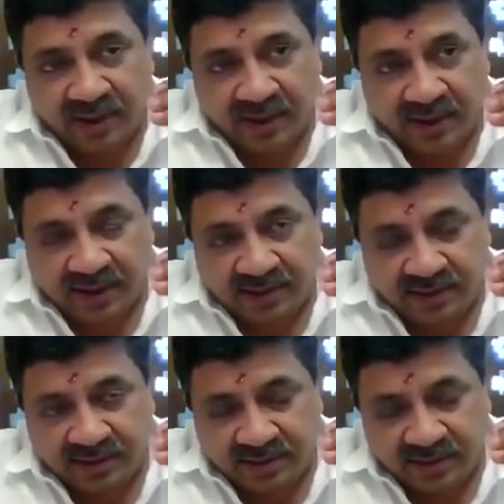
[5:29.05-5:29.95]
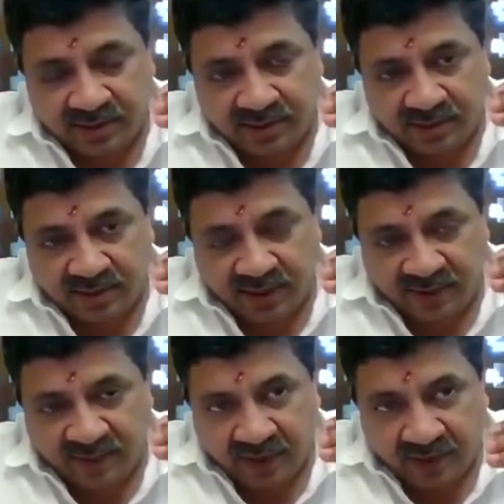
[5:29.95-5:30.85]
As you
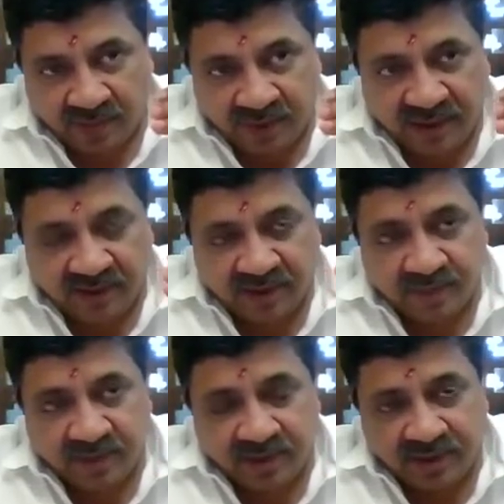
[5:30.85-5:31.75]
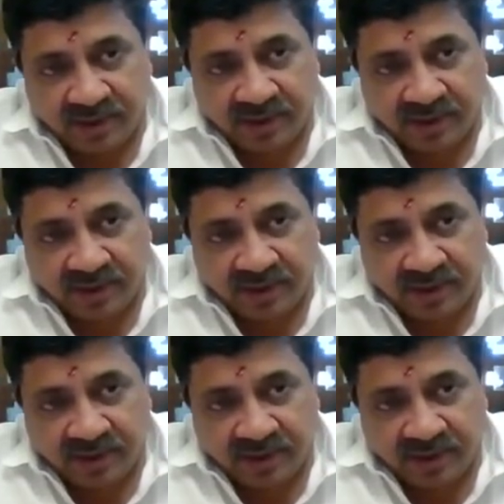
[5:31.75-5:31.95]
have economic development,